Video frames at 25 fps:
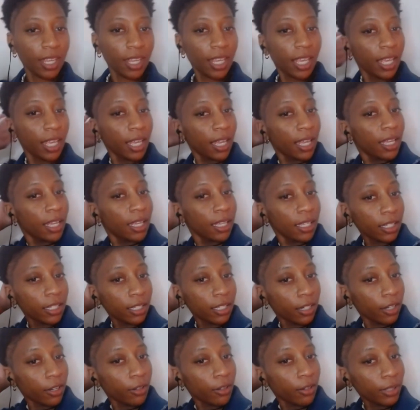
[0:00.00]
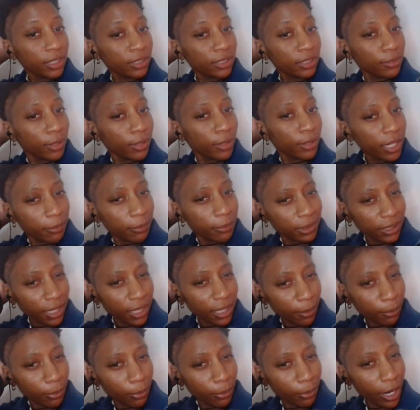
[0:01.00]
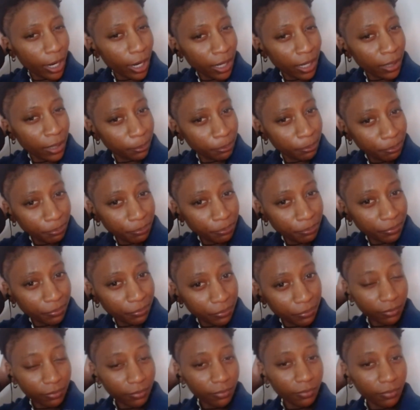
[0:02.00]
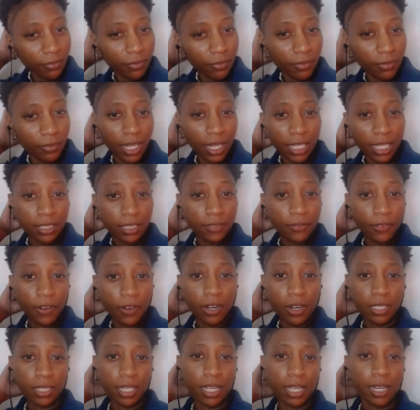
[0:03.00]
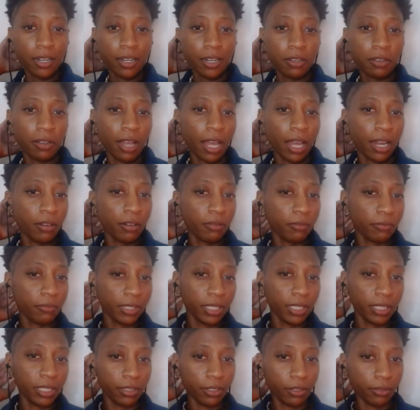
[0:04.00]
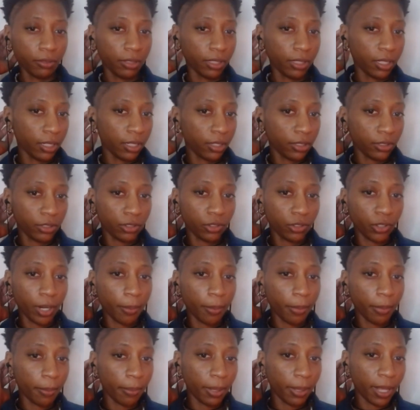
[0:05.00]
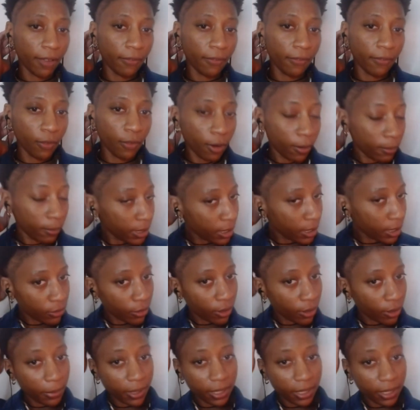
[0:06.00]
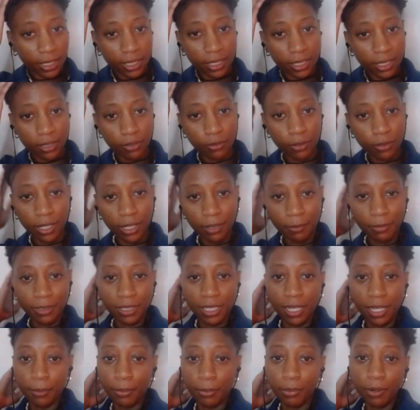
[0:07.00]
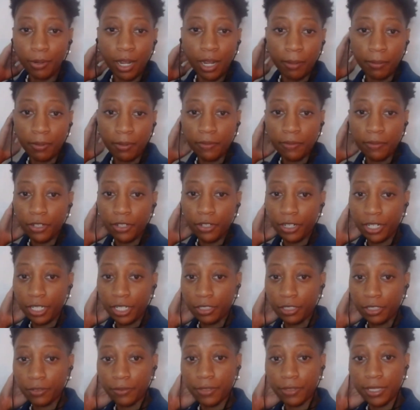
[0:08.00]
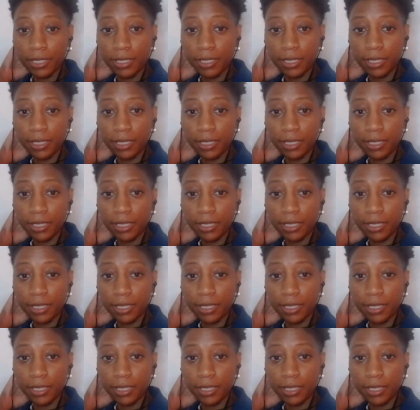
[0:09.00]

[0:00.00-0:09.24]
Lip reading: It's on Amazon Prime. As far as I know, I don't really know the other streaming platforms it's on, but it is on Amazon Prime if you're interested.